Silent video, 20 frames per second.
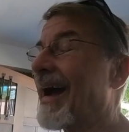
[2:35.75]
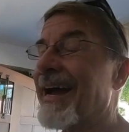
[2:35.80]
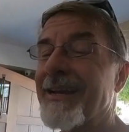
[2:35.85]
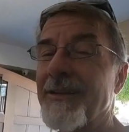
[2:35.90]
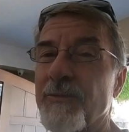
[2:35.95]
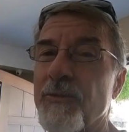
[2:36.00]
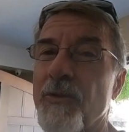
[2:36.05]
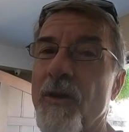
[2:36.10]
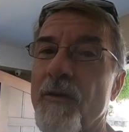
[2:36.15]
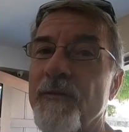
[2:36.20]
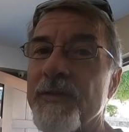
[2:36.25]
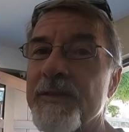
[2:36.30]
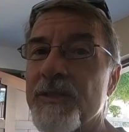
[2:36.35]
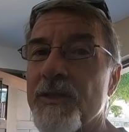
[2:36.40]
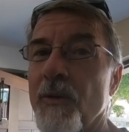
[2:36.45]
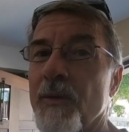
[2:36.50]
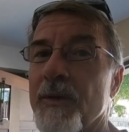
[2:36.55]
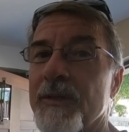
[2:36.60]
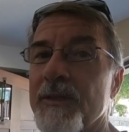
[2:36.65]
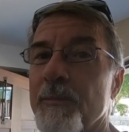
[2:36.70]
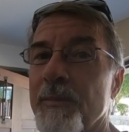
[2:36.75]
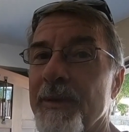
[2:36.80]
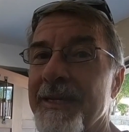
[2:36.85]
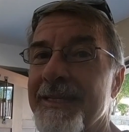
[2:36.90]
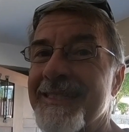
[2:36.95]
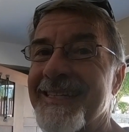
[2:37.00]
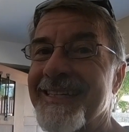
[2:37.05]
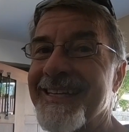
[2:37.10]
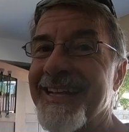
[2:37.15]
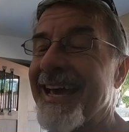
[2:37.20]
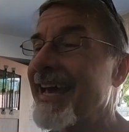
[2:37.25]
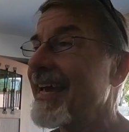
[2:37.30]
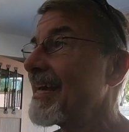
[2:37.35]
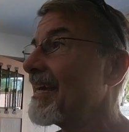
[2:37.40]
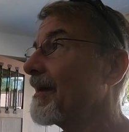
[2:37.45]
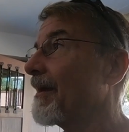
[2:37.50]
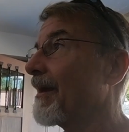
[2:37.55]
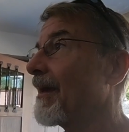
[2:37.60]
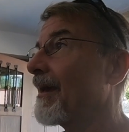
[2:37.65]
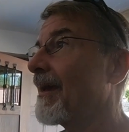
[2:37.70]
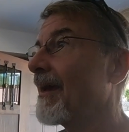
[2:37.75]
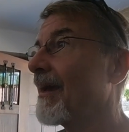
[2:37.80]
I don't know if it's going to be today.